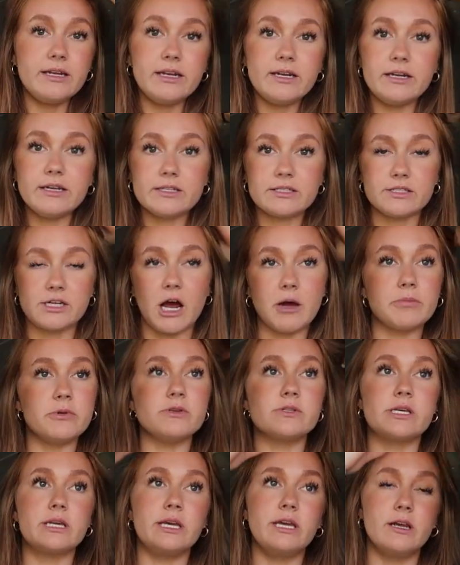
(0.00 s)
need to stop
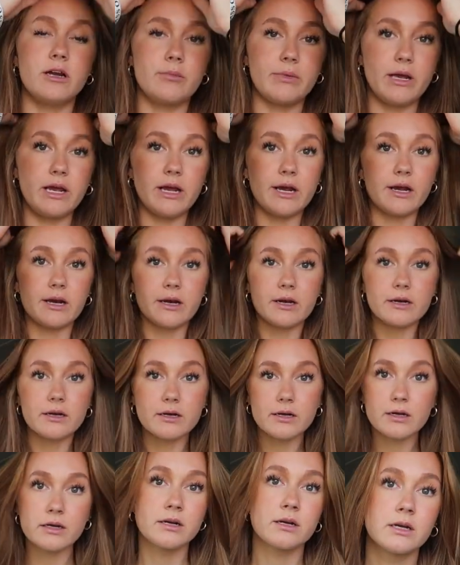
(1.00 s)
using heat on my hair,
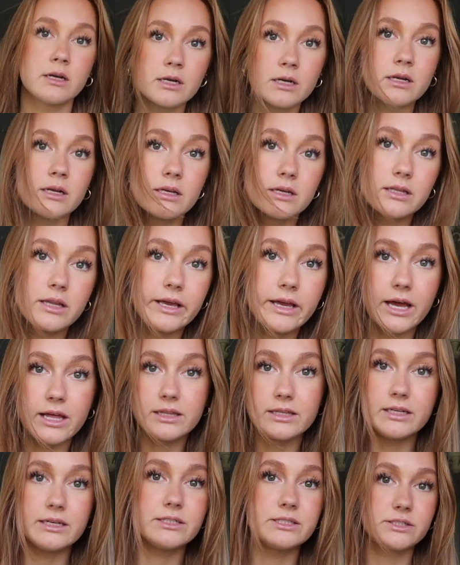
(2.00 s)
like
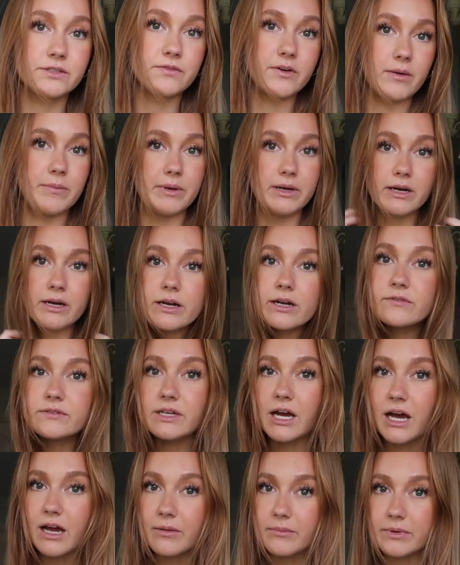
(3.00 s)
at least for a period of
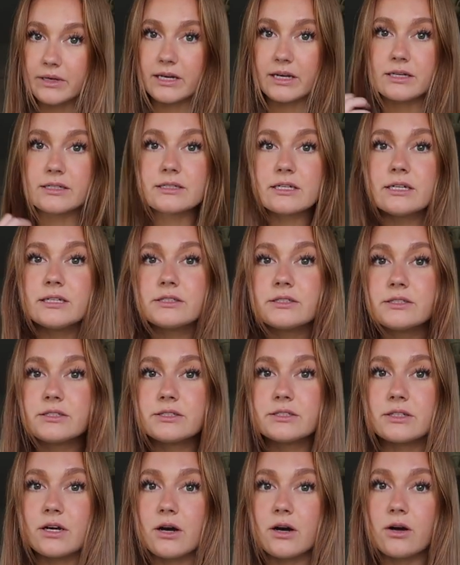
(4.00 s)
time because it's
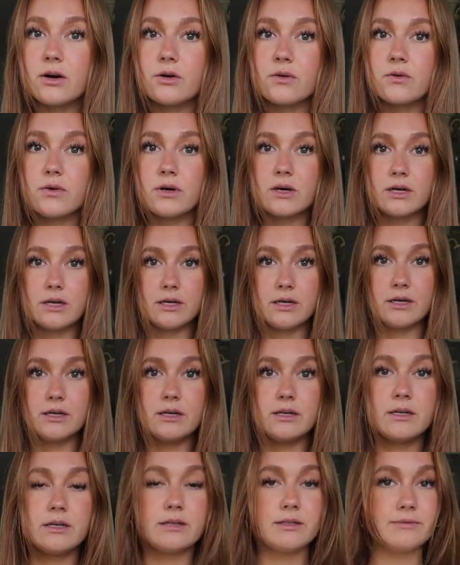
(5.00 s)
so,
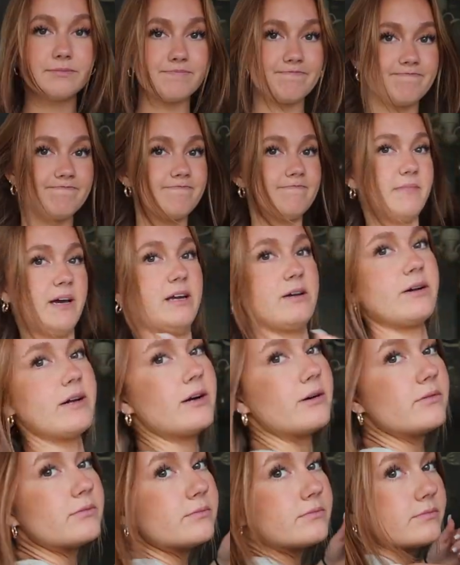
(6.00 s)
I don't
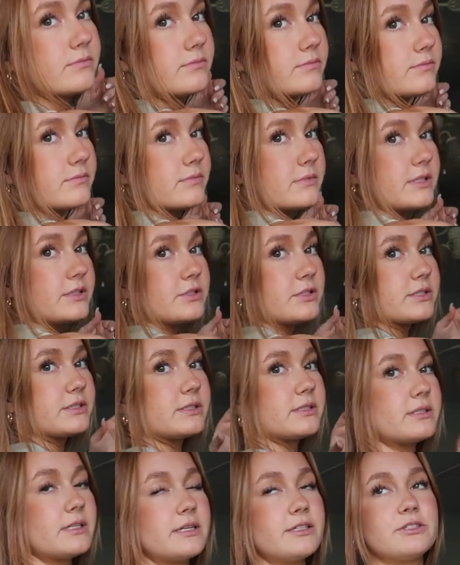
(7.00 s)
know. It
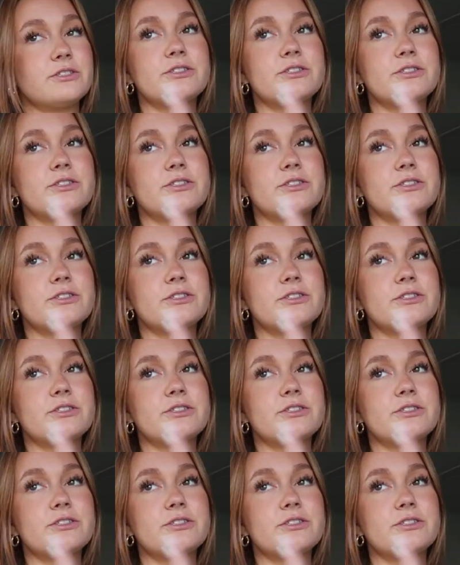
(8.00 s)
just